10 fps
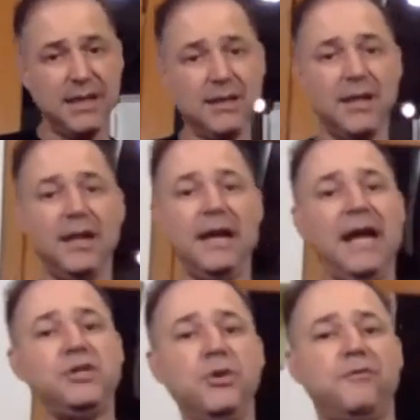at
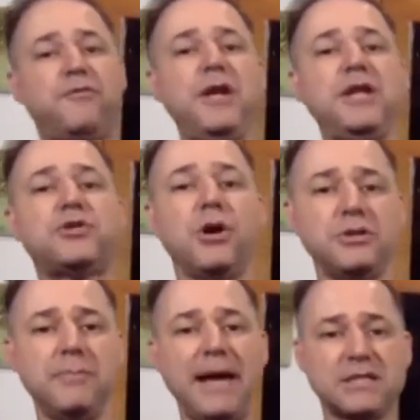doing free throws in
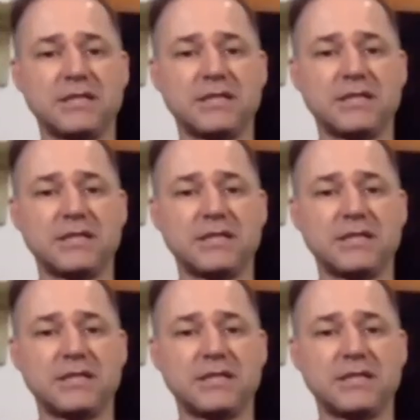basketball,